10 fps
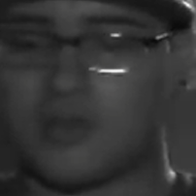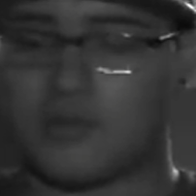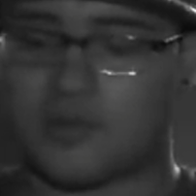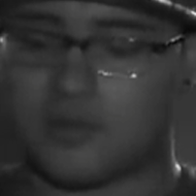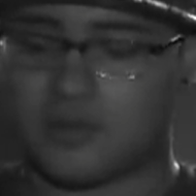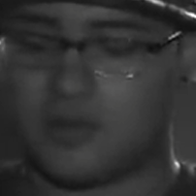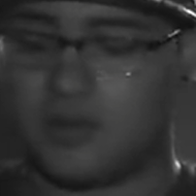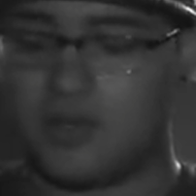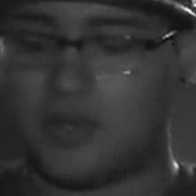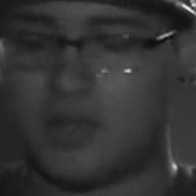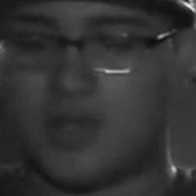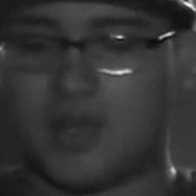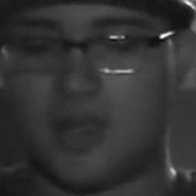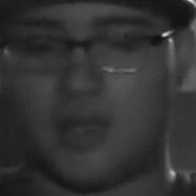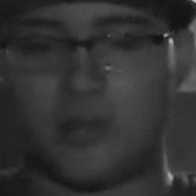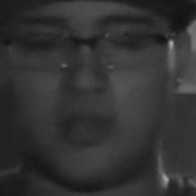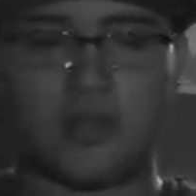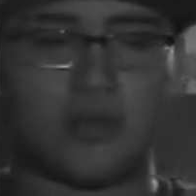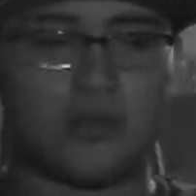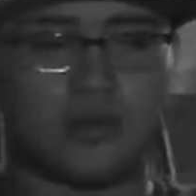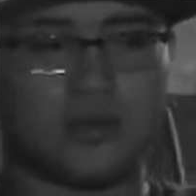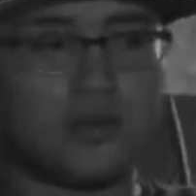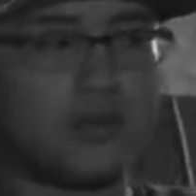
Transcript: save up?" You know. And me, I'm a,